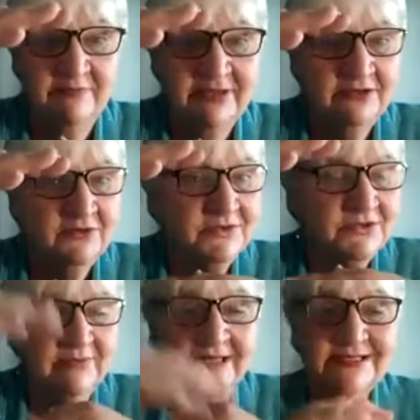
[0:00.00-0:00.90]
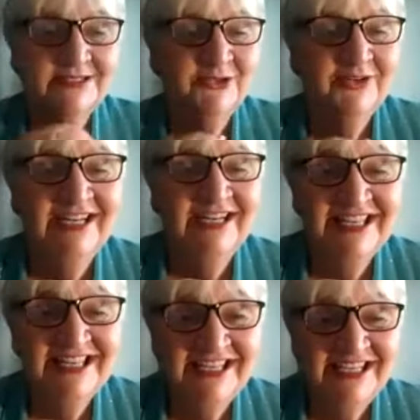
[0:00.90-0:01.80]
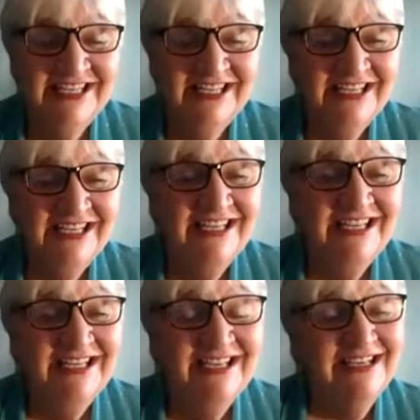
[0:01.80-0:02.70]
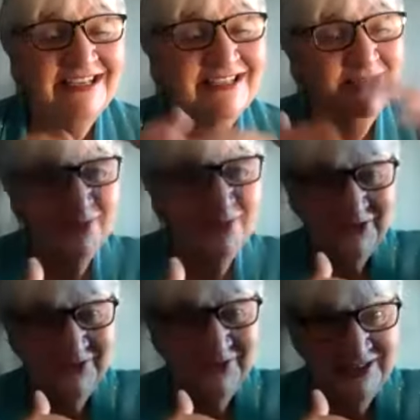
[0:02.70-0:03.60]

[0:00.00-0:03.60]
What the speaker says: pills or medicine or anything. So for